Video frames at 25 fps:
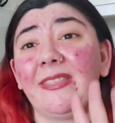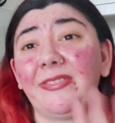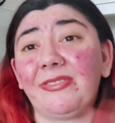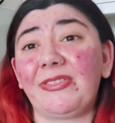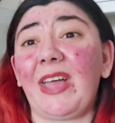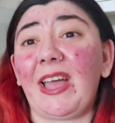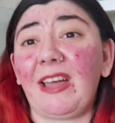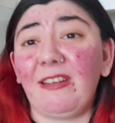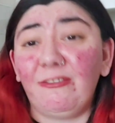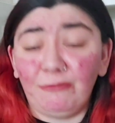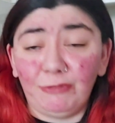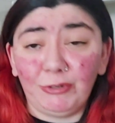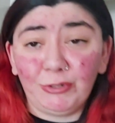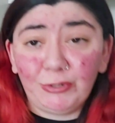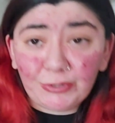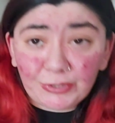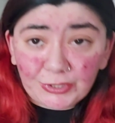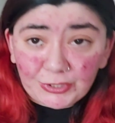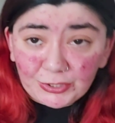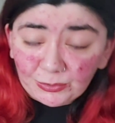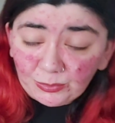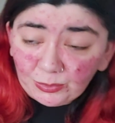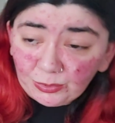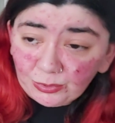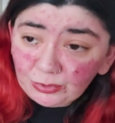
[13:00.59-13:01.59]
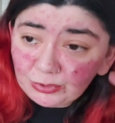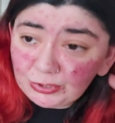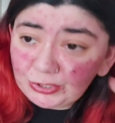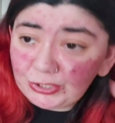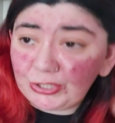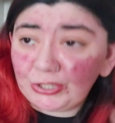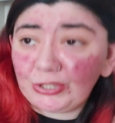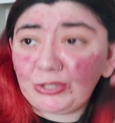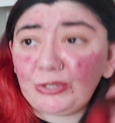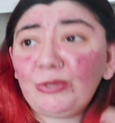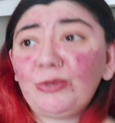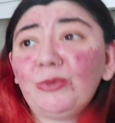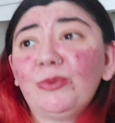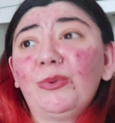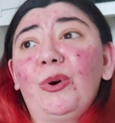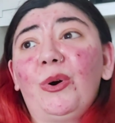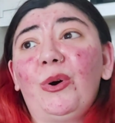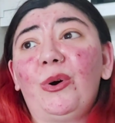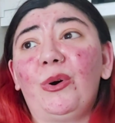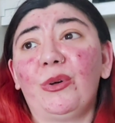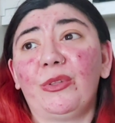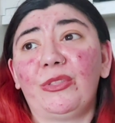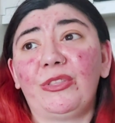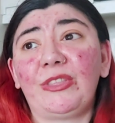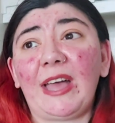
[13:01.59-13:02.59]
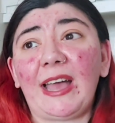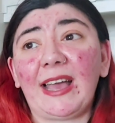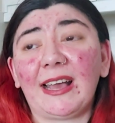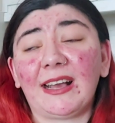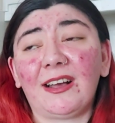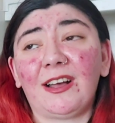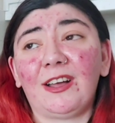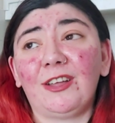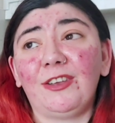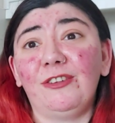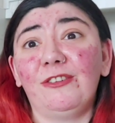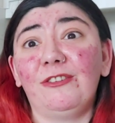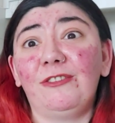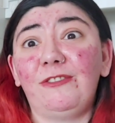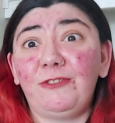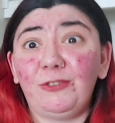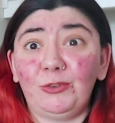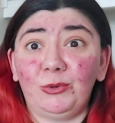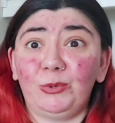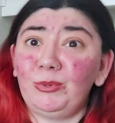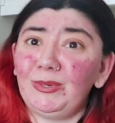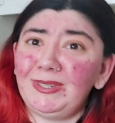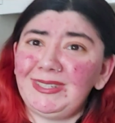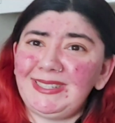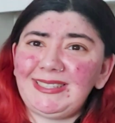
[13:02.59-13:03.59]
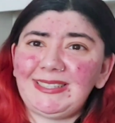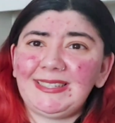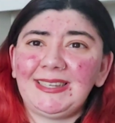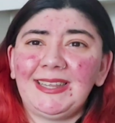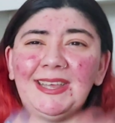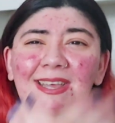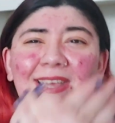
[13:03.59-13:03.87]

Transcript: that rude towards you or that kind of forward